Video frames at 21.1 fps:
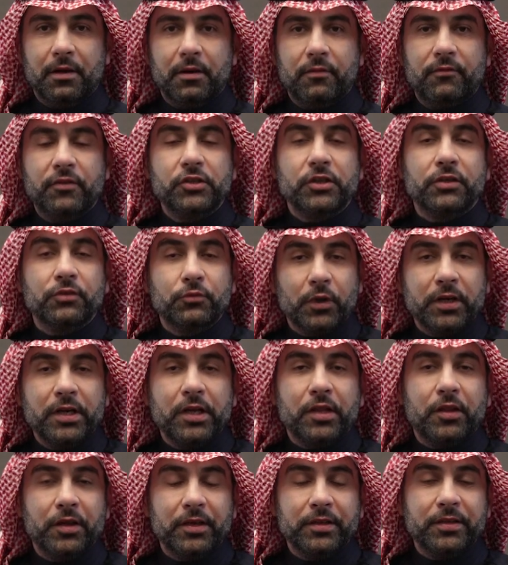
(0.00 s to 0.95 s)
Vision
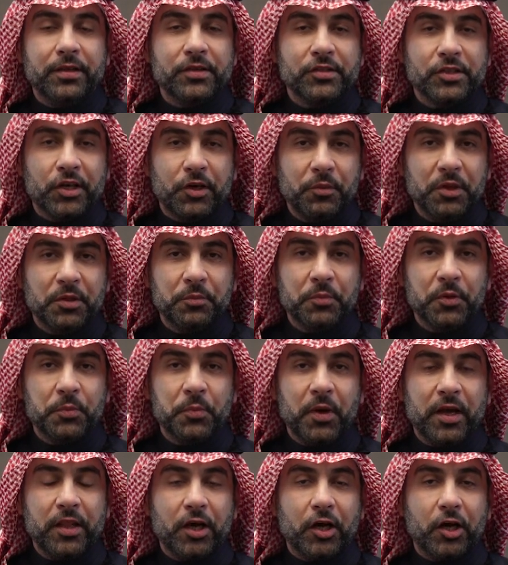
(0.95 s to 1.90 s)
2030 is a
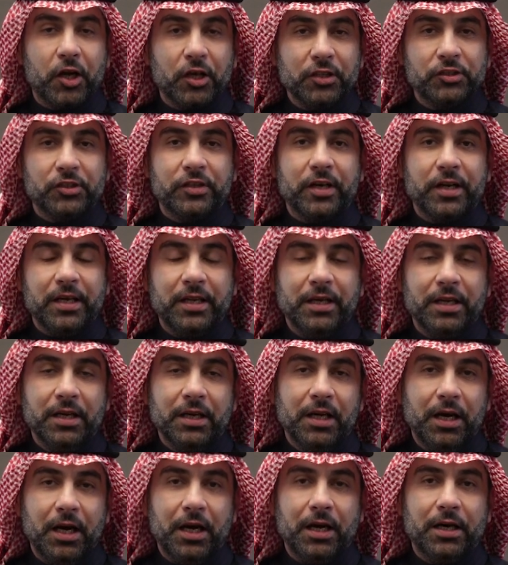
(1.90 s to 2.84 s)
commitment by the country
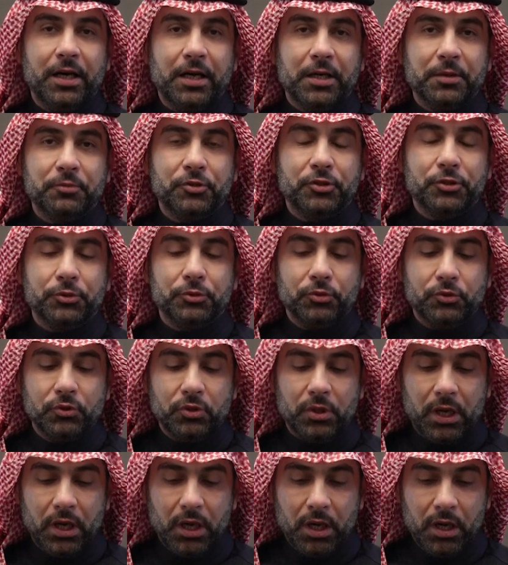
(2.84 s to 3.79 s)

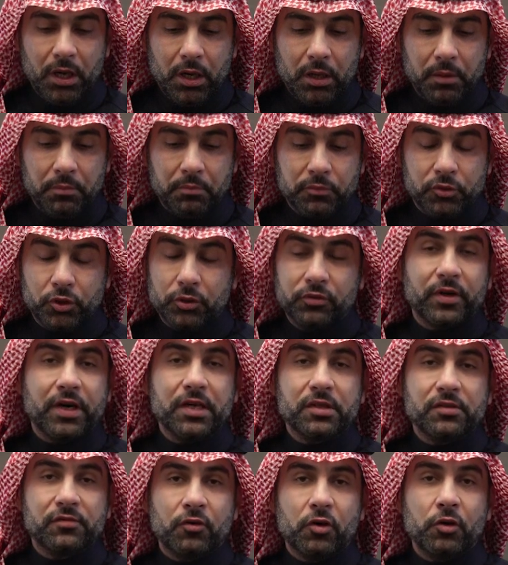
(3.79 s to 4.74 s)
to
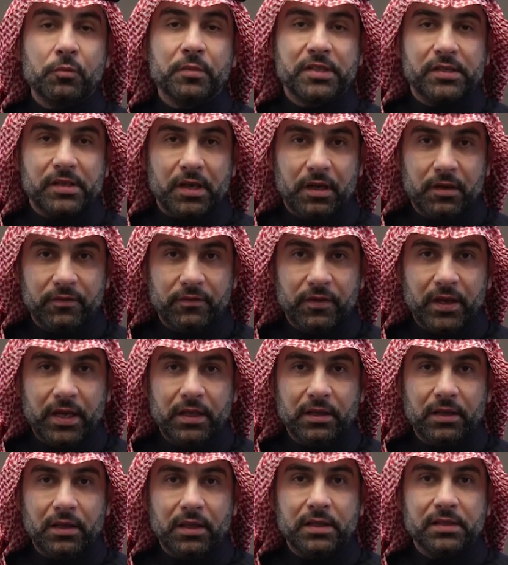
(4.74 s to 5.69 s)
transform itself.
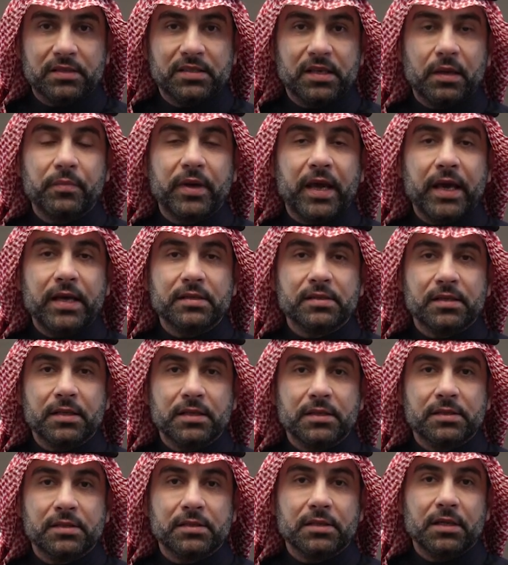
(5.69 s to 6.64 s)
And in some
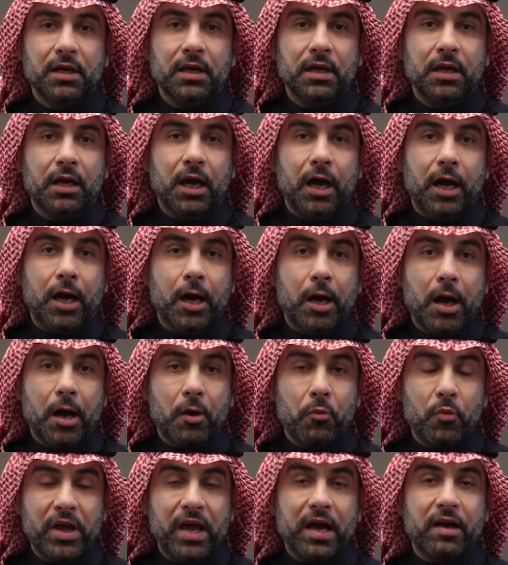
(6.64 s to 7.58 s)
cases,
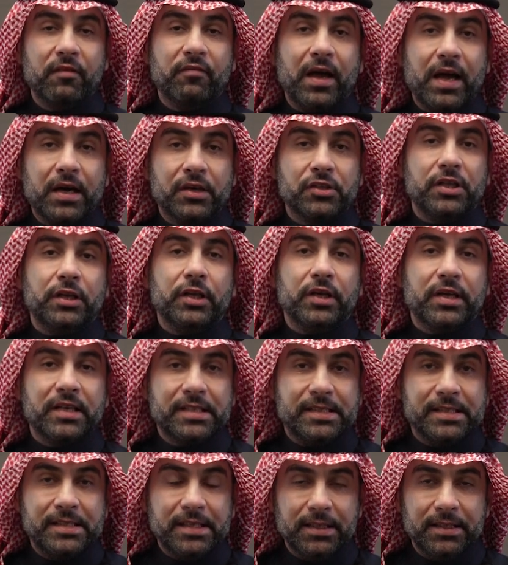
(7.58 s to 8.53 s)
we have actually
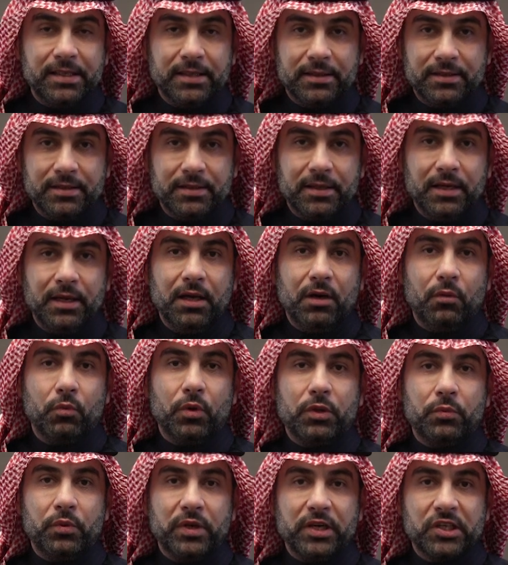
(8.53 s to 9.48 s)
exceeded
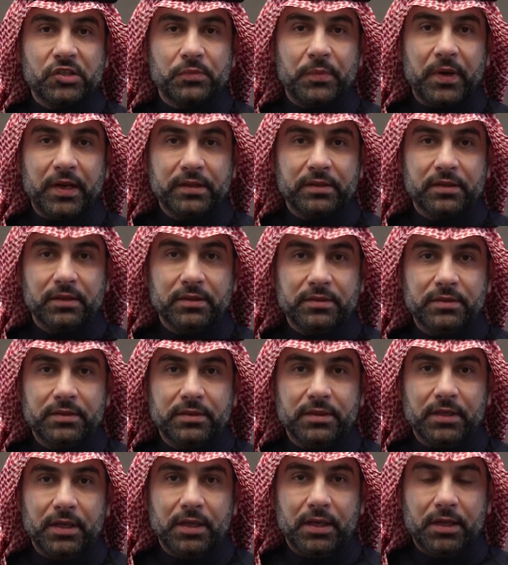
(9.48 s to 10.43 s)
what we expected
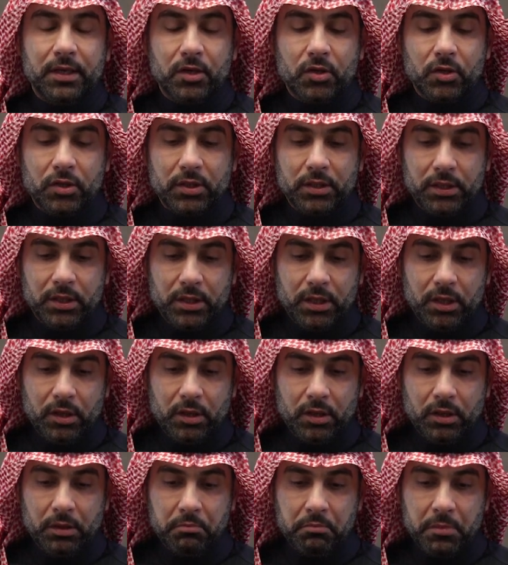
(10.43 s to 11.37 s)

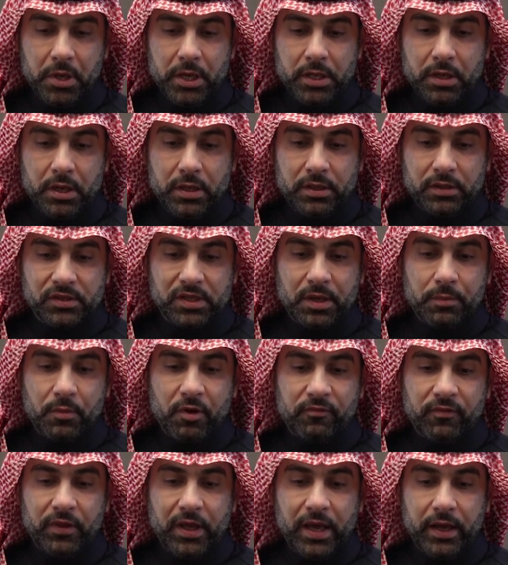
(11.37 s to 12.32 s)
in some
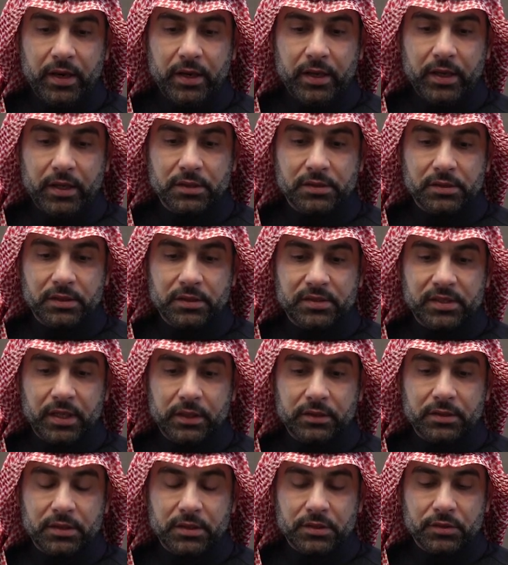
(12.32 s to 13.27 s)
of the areas and
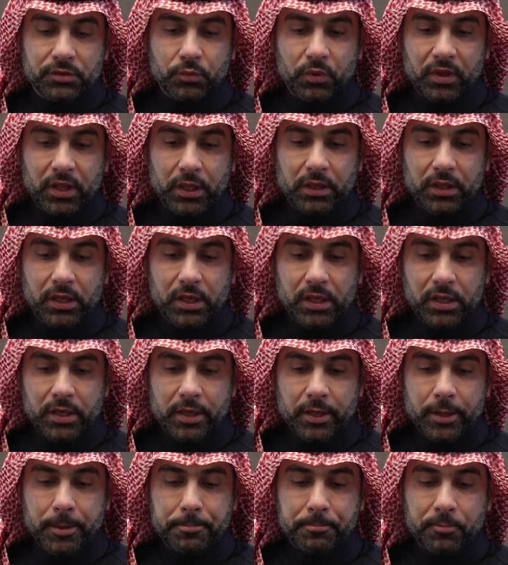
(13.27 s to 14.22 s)
sectors within
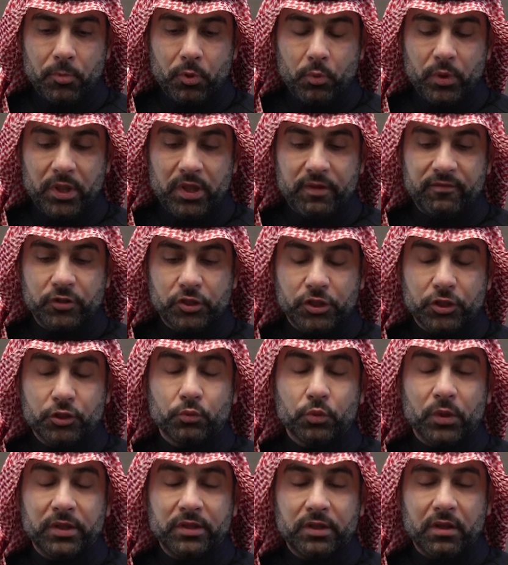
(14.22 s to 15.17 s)
Vision
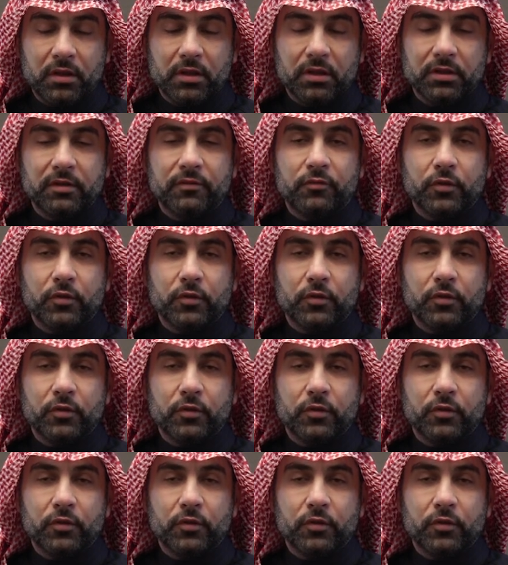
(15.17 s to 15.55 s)
2030.